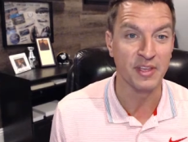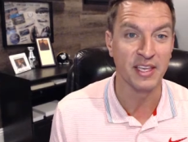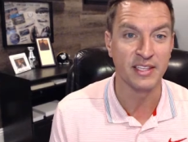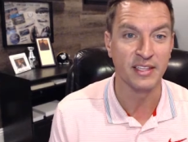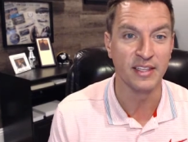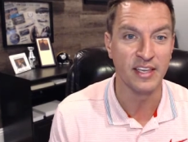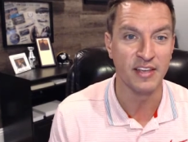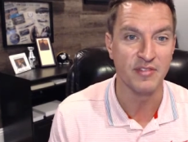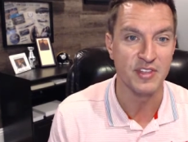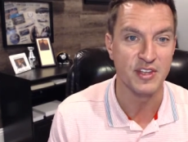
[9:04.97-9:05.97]
we get to
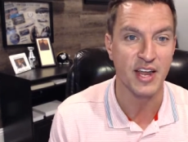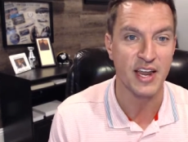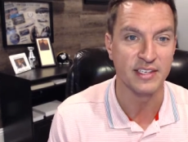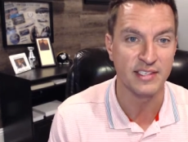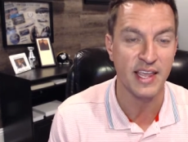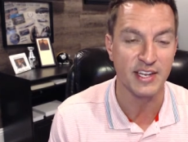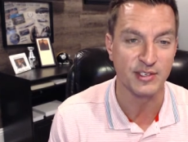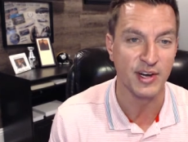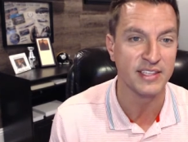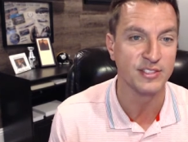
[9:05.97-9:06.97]
live in the United
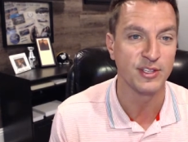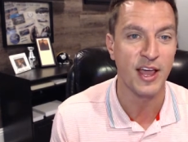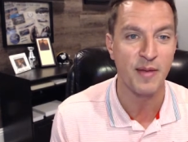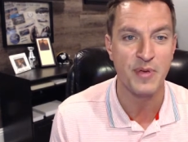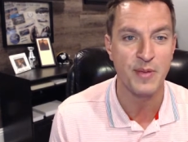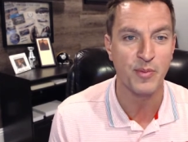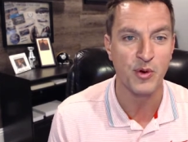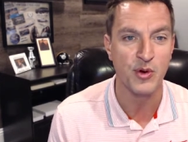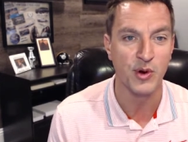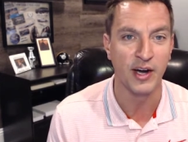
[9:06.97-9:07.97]
States, right? There's a lot of
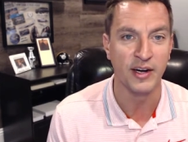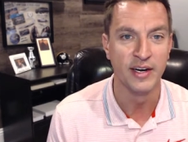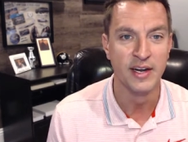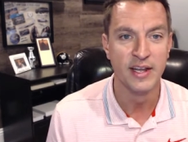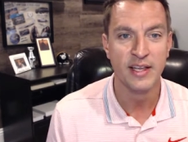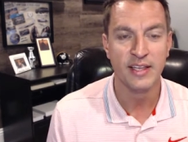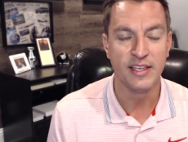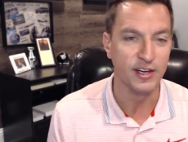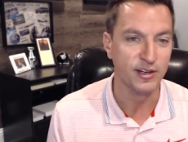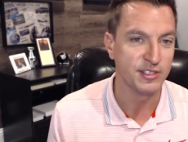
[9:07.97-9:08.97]
people who are,
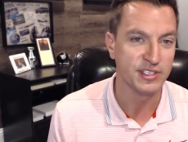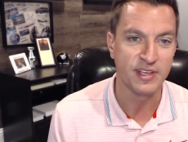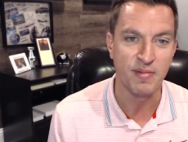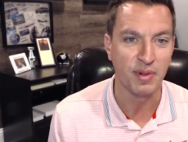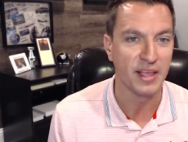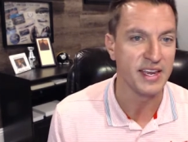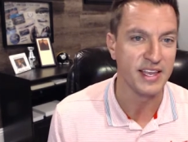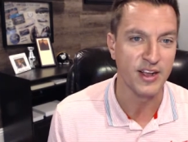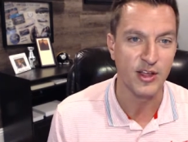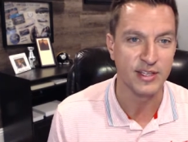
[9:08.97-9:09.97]
you know, just
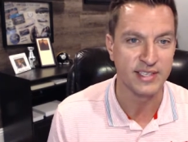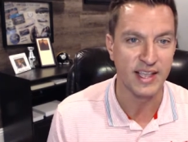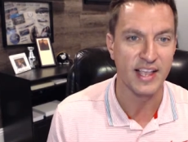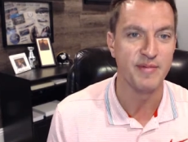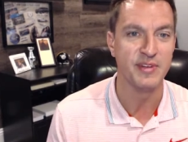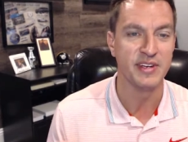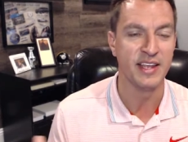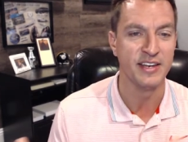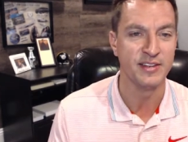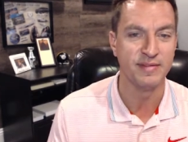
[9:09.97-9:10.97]
complaining all the time
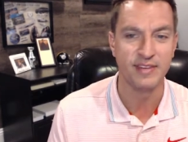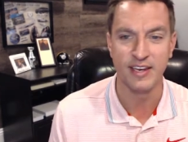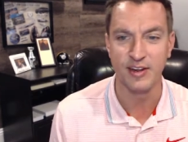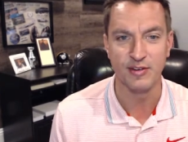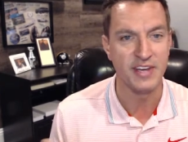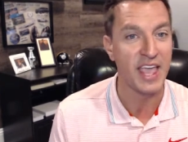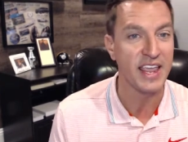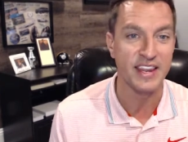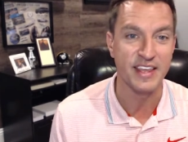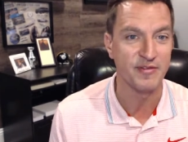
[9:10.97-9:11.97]
and, and you know,
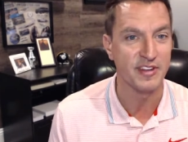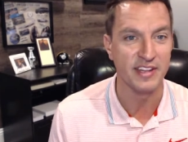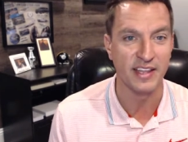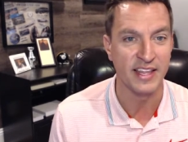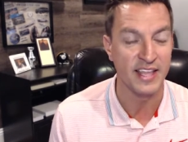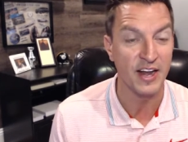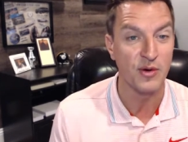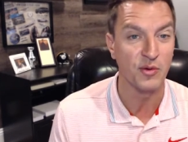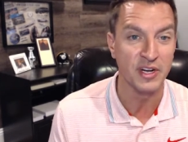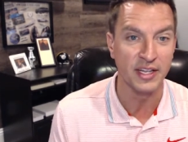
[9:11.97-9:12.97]
negative and, and they
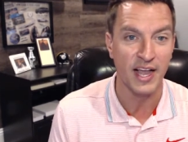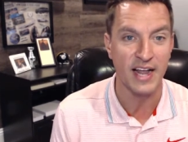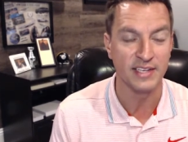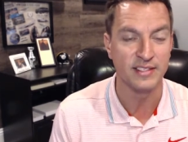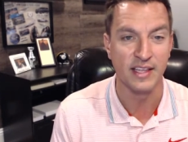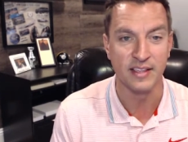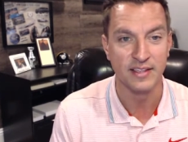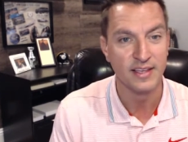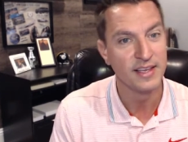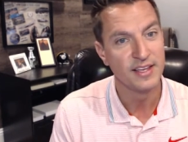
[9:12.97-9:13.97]
don't realize that,
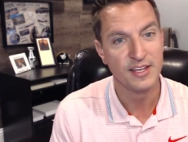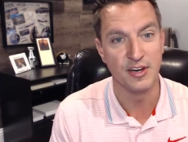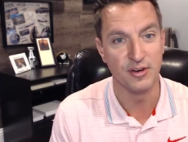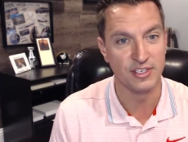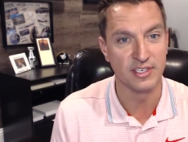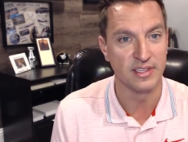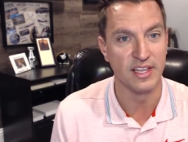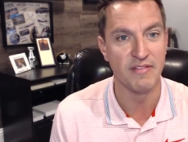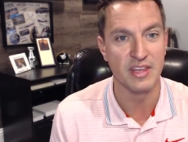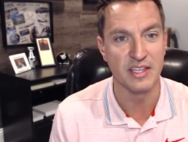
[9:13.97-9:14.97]
you know, just
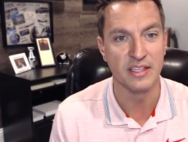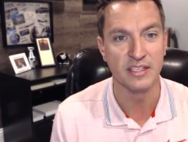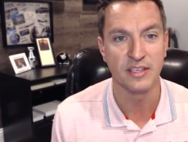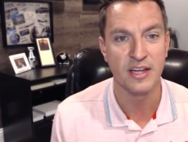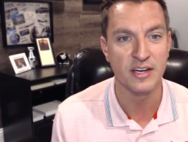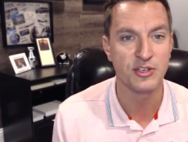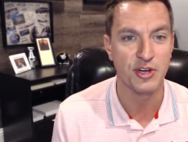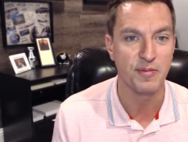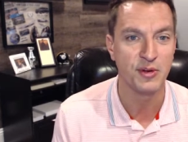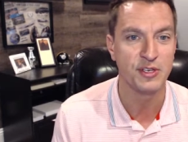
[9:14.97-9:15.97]
living in this
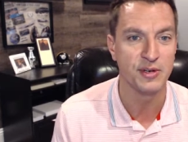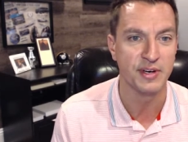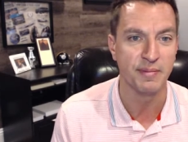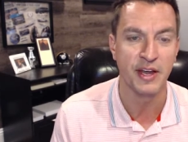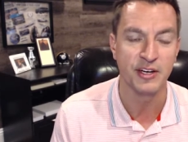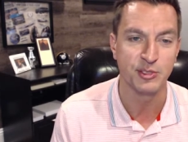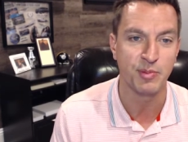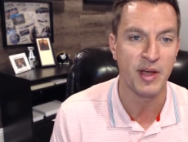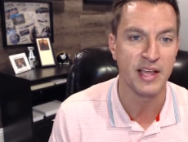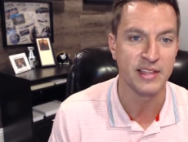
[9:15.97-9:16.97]
country puts you in a better
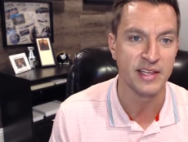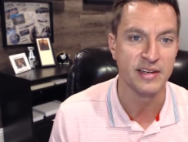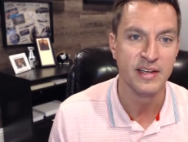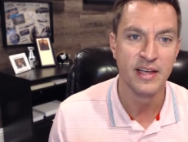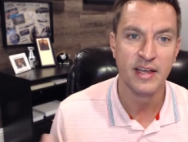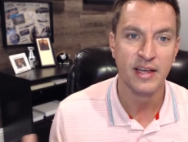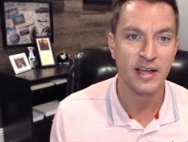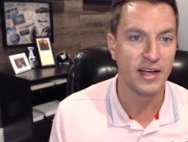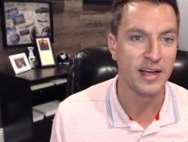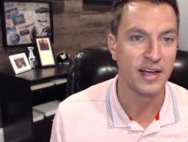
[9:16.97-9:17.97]
spot than
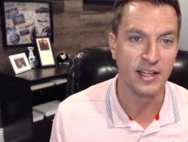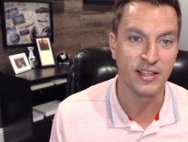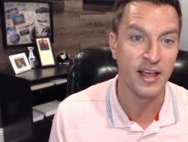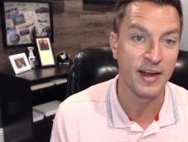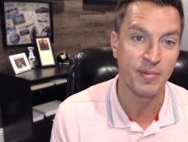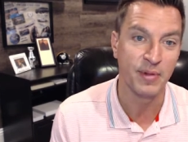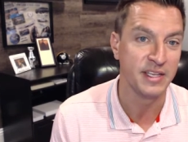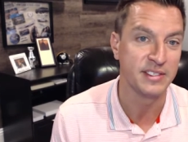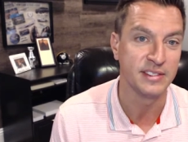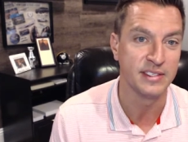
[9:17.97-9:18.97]
uh, a lot of
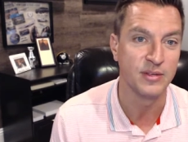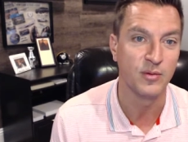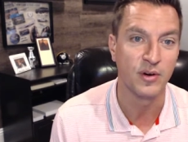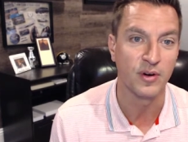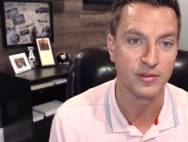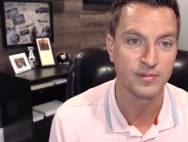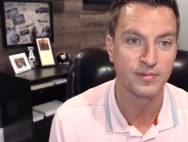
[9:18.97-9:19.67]
places in the world.